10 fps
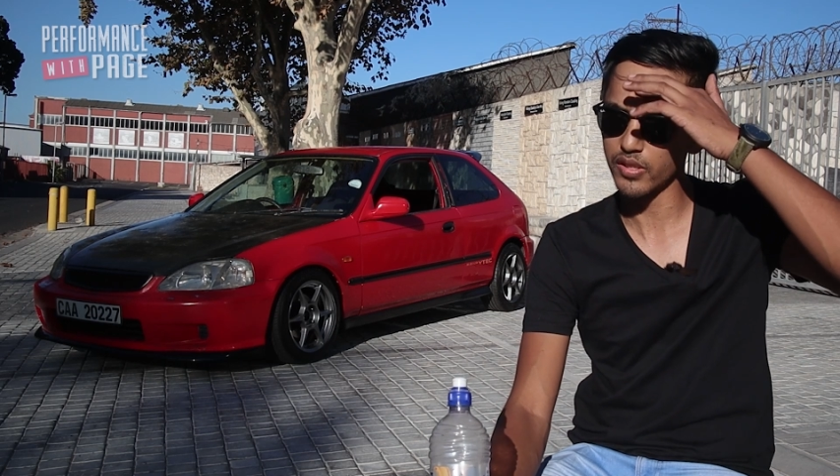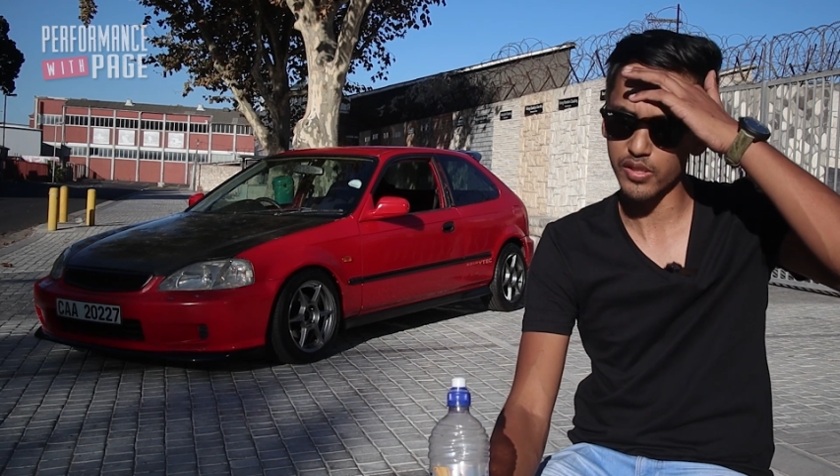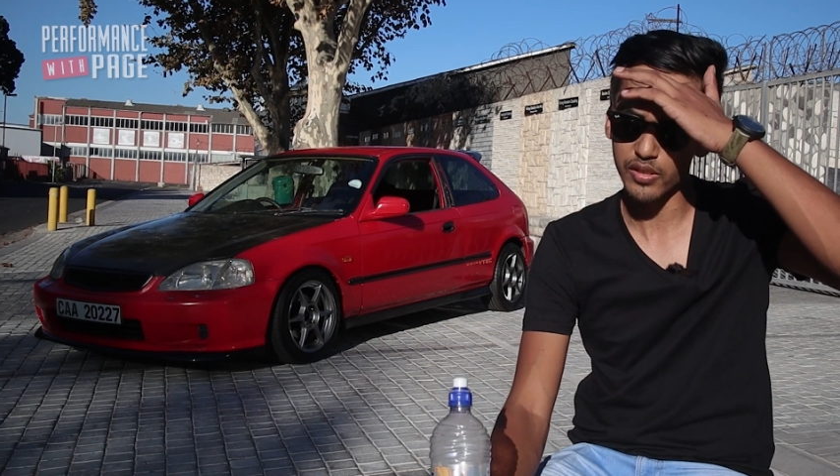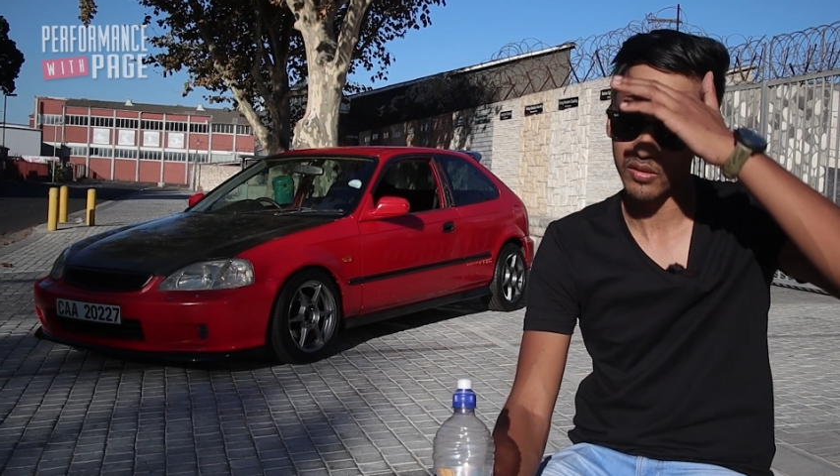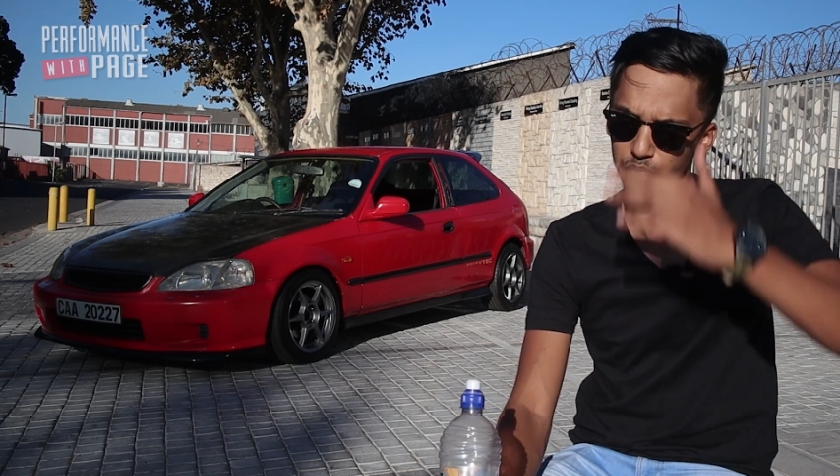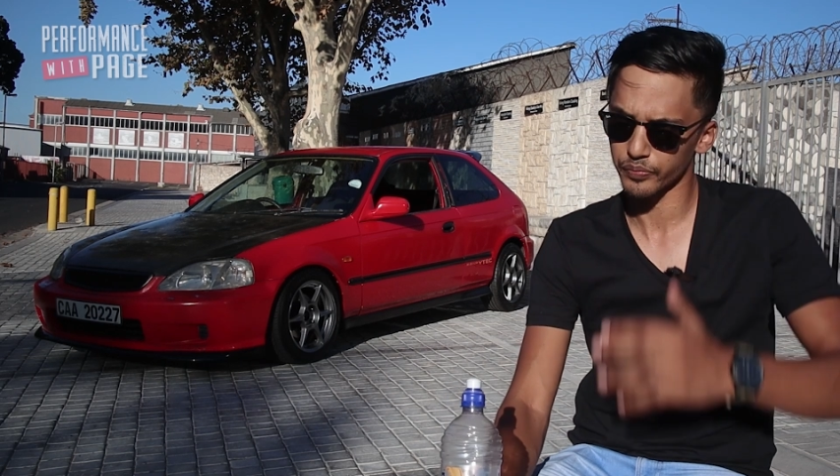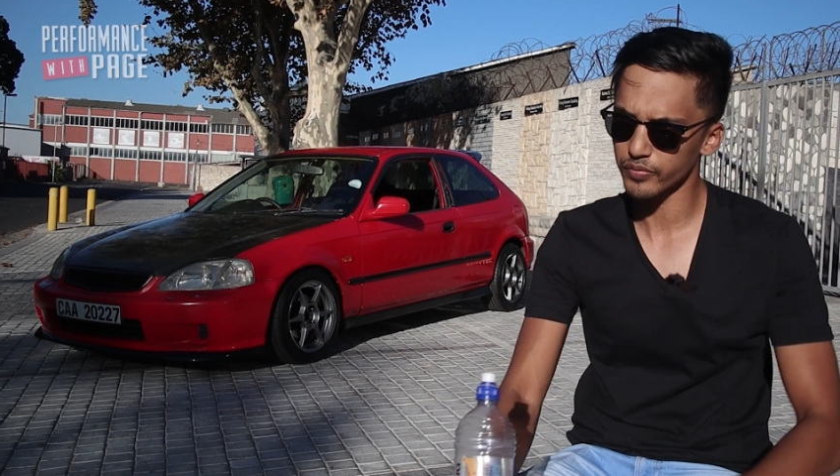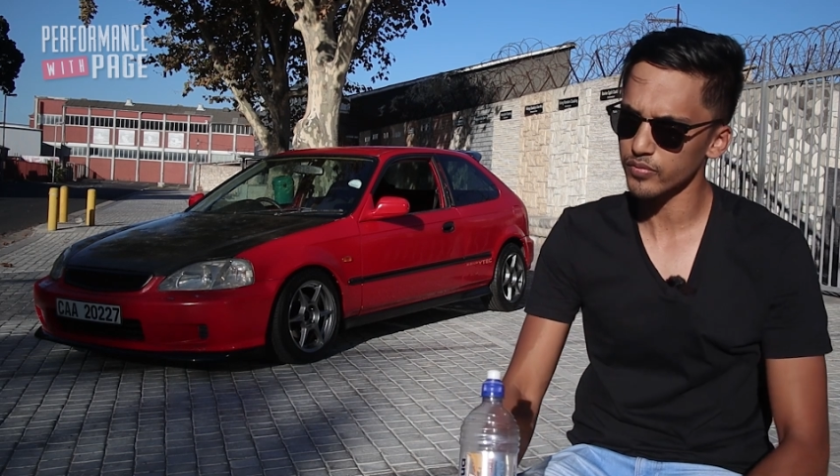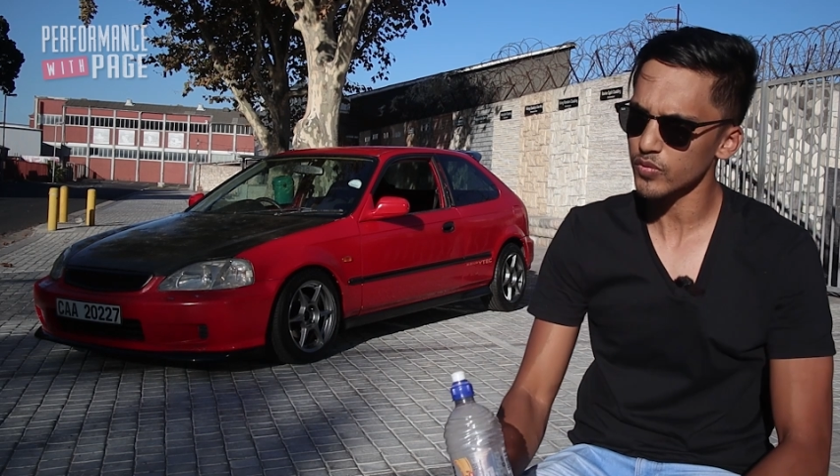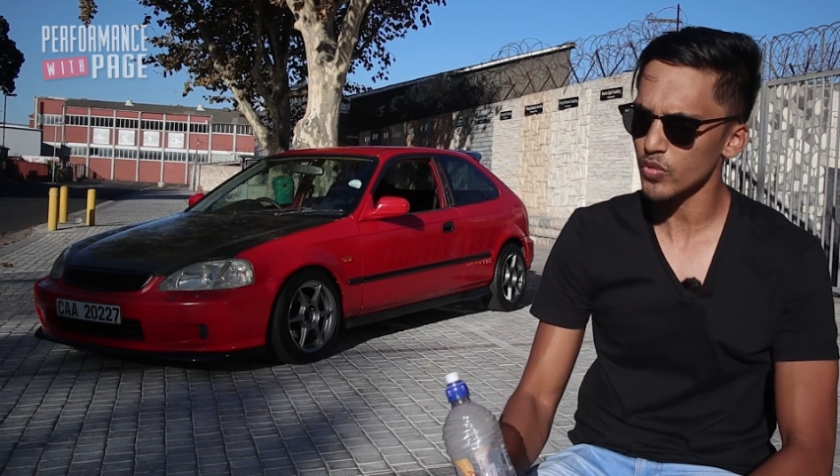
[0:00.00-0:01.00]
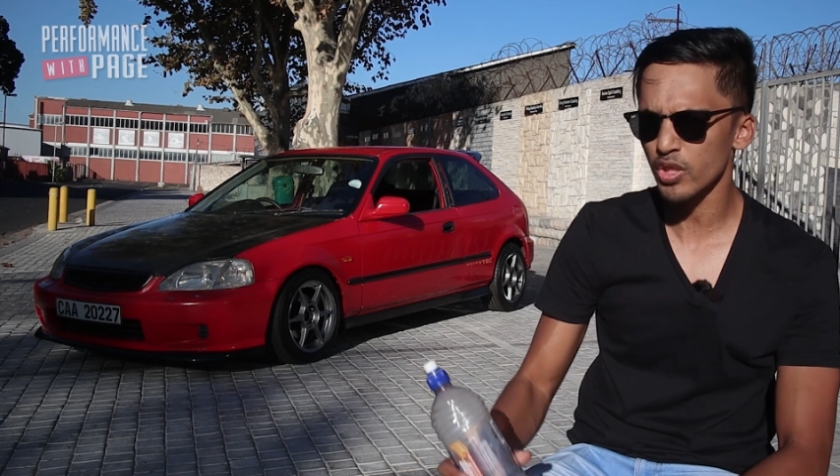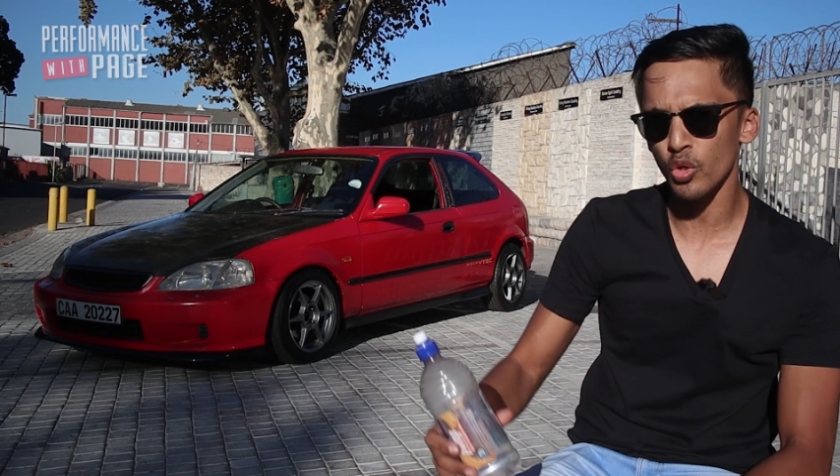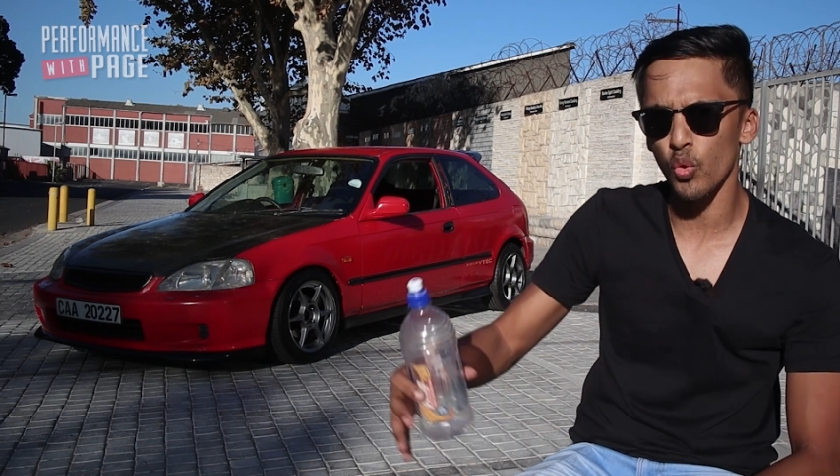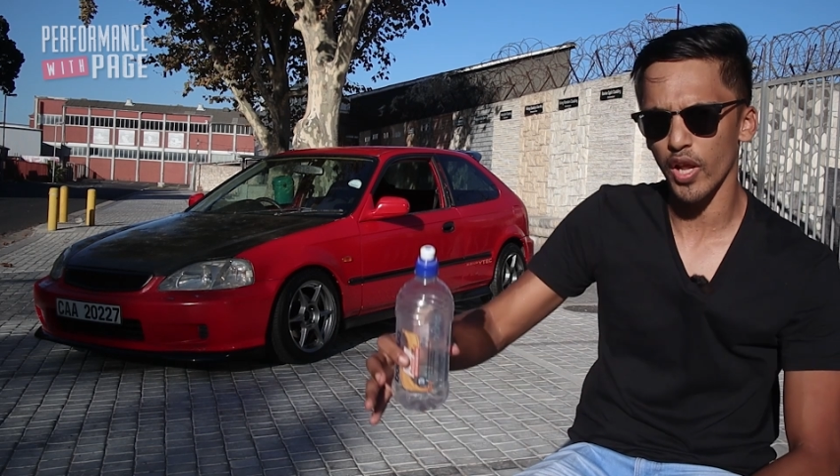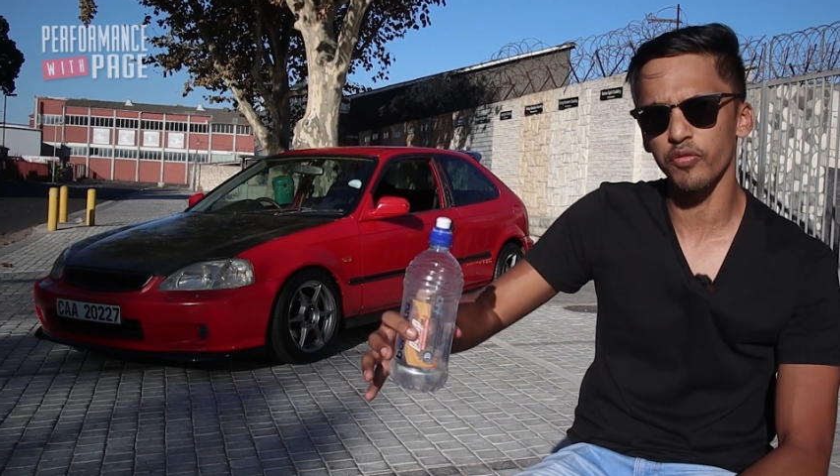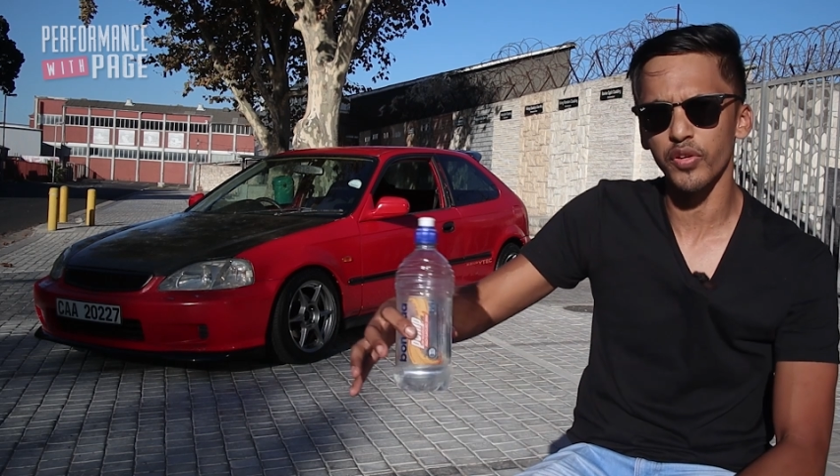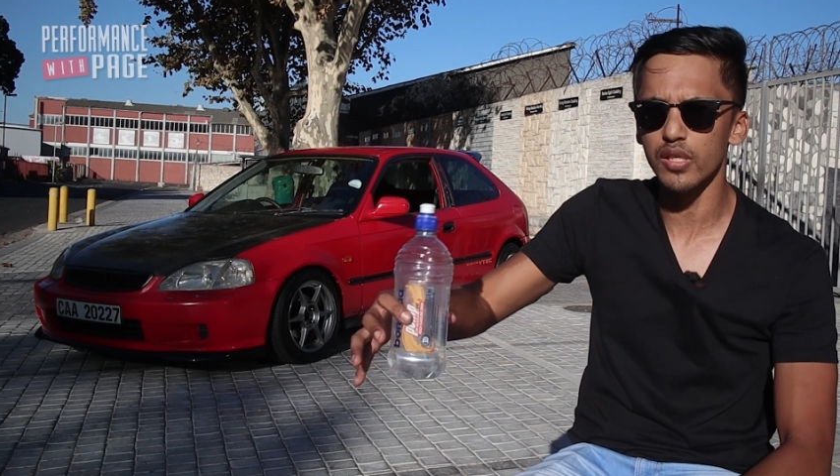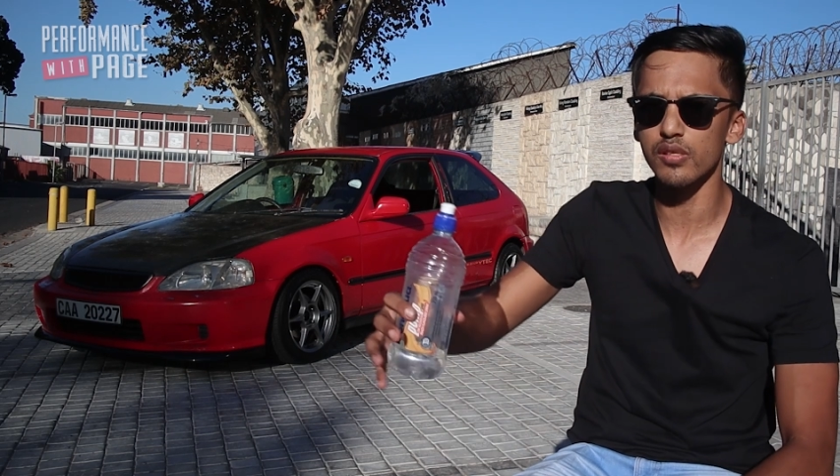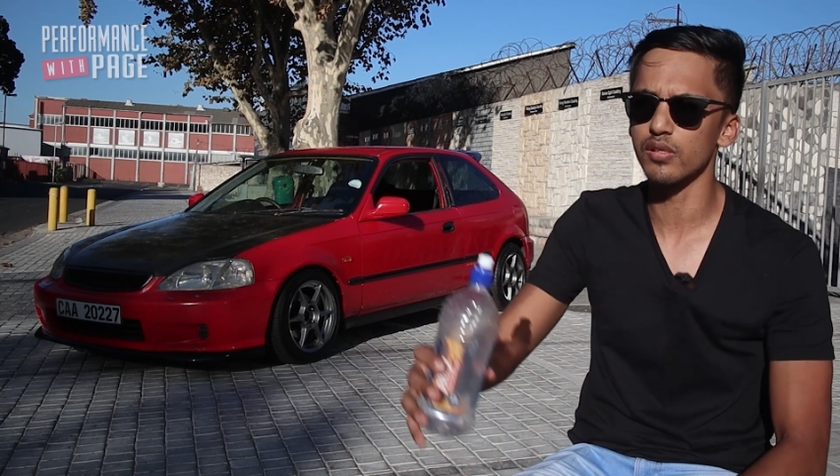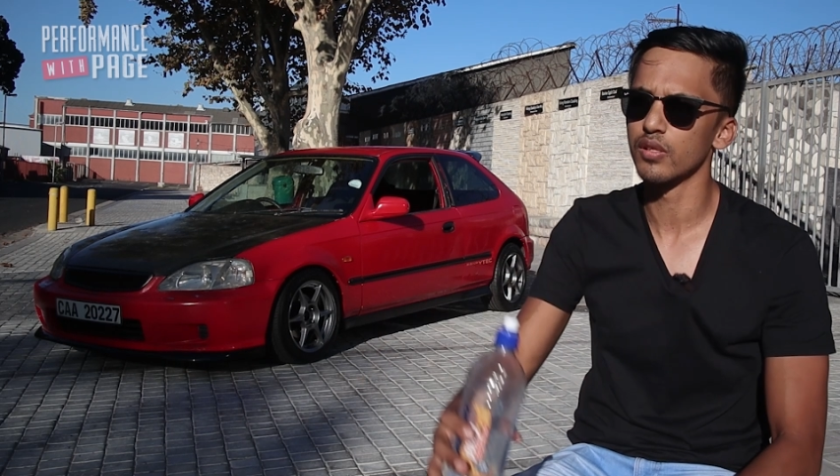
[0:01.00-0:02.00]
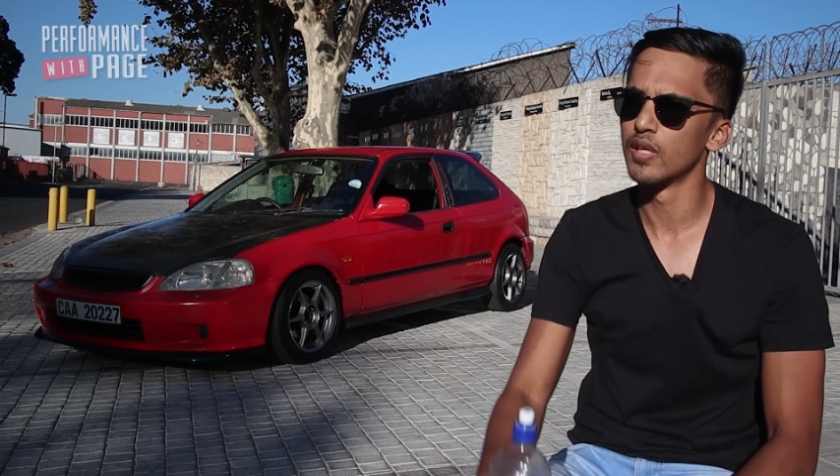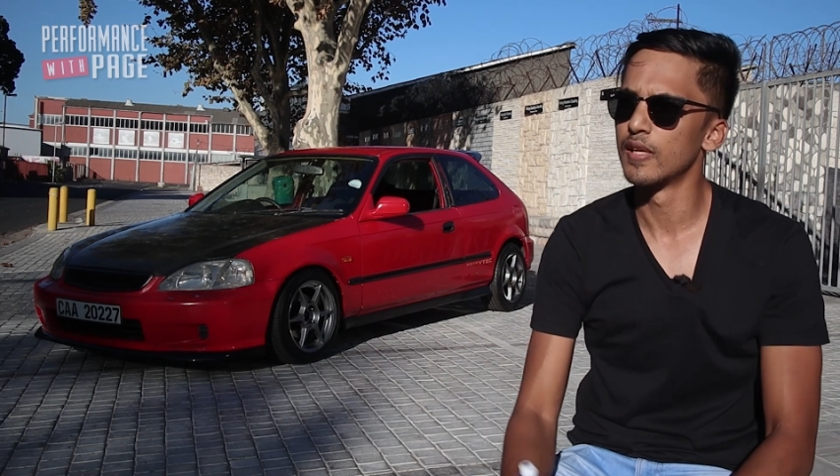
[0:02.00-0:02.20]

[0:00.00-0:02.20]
scene or like friends,